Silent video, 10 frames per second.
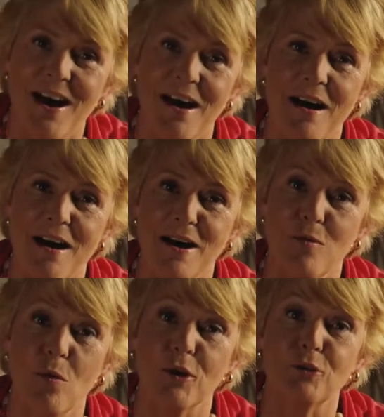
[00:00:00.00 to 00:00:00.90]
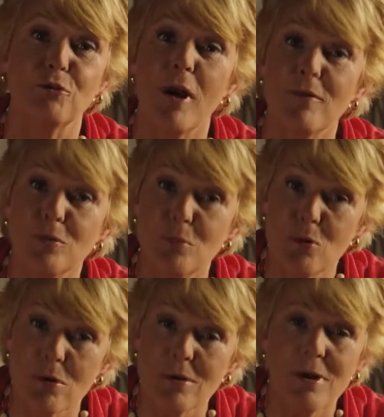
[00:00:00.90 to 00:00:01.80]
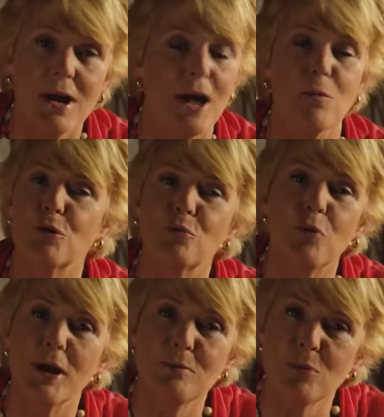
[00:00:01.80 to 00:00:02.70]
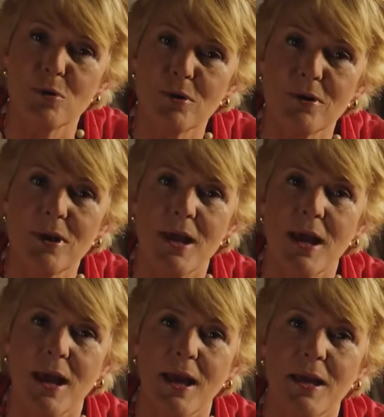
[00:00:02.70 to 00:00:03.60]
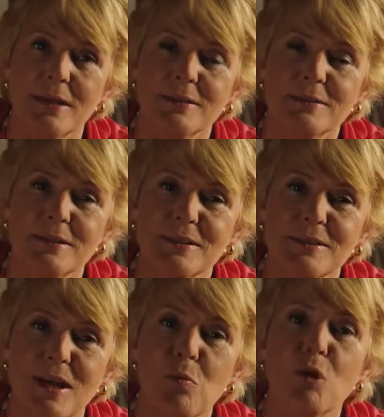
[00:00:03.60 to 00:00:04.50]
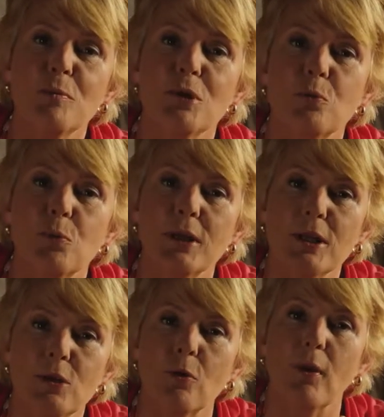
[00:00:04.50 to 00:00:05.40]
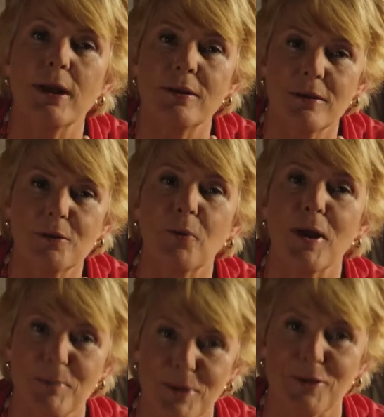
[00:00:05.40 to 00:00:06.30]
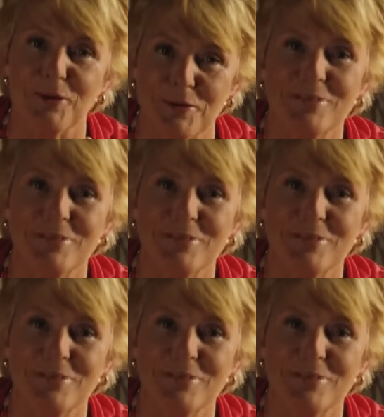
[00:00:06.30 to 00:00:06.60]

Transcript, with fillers: I want to travel more, I want to write more, and uh, I want to be a really great grandmother.